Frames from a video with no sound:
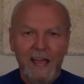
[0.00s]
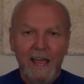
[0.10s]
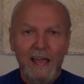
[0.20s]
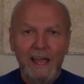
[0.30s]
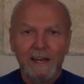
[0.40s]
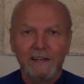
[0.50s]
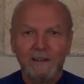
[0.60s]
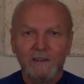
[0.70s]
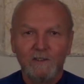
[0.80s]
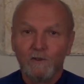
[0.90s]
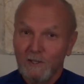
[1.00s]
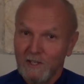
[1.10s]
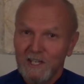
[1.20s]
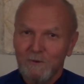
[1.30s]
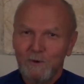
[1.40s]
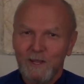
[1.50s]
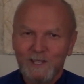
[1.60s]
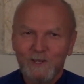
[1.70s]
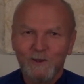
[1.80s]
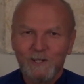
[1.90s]
And you can see where
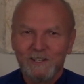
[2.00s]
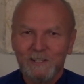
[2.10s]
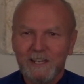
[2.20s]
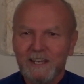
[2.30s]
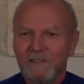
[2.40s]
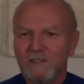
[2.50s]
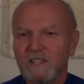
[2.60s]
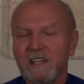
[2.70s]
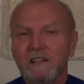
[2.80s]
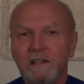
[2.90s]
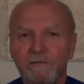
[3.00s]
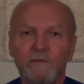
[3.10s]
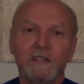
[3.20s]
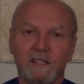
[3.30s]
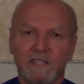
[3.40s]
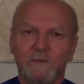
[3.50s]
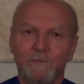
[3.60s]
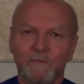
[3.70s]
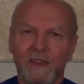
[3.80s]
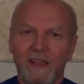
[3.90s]
that's going to lead. There's an indifference.
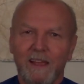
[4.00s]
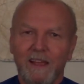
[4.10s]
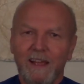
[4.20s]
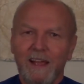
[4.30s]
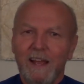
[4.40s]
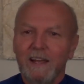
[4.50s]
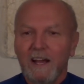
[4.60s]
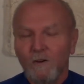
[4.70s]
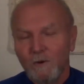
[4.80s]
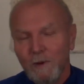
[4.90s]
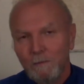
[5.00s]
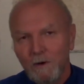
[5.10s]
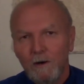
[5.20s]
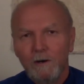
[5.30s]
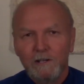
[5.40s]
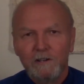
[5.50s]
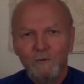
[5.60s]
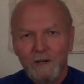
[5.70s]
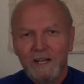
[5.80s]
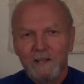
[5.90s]
Now remember earlier
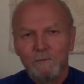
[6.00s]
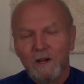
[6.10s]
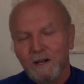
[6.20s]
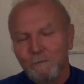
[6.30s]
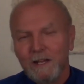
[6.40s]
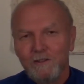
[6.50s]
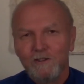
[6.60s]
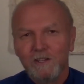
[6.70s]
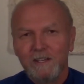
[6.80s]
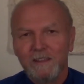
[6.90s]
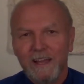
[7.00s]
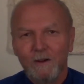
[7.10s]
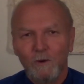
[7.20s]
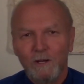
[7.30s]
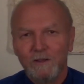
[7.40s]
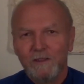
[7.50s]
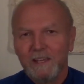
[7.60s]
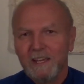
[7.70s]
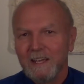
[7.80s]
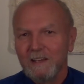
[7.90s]
when I mentioned that one of
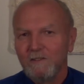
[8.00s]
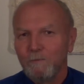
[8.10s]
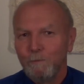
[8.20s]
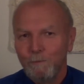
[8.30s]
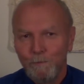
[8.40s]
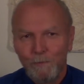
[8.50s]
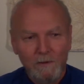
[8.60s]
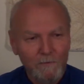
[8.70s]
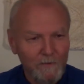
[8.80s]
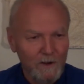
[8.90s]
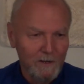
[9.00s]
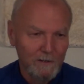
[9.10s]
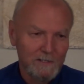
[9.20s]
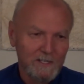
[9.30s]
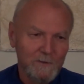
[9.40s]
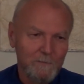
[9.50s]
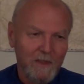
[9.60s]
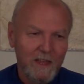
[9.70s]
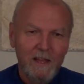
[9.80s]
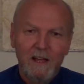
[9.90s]
the pitfalls
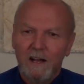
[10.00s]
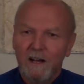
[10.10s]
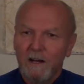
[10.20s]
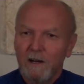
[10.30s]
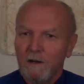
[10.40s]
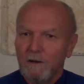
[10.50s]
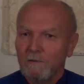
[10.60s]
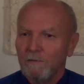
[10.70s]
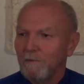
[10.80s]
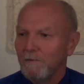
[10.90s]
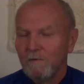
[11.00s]
of